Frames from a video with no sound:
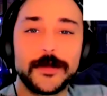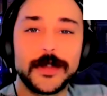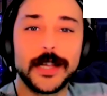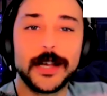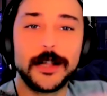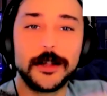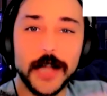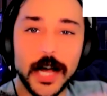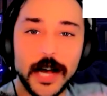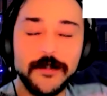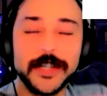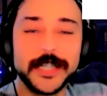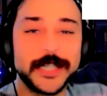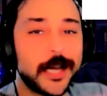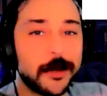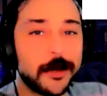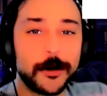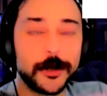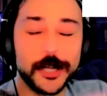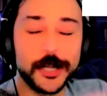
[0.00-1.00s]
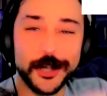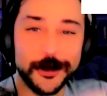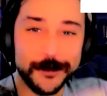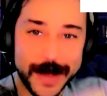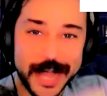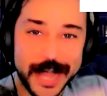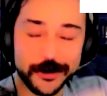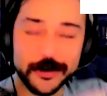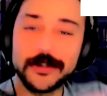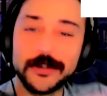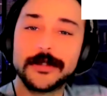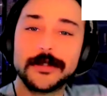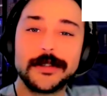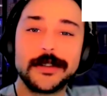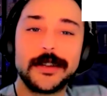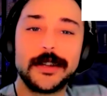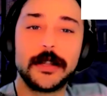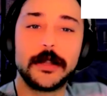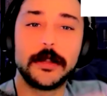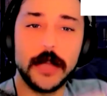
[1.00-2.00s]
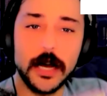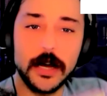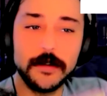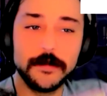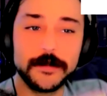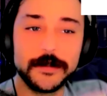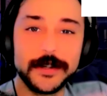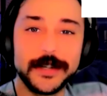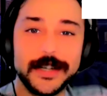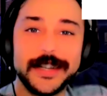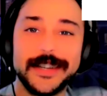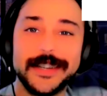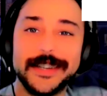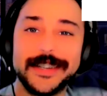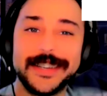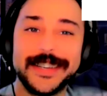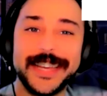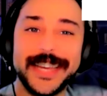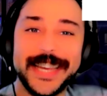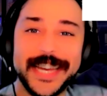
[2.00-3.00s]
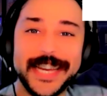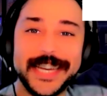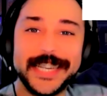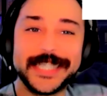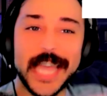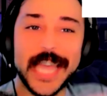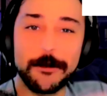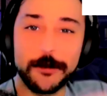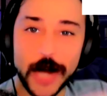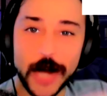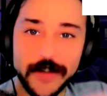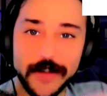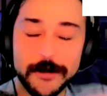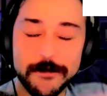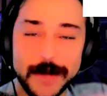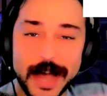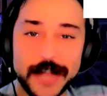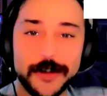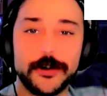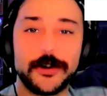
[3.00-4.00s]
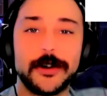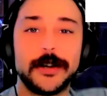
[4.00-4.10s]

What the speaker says: Love is not a political matter. Love is a private matter.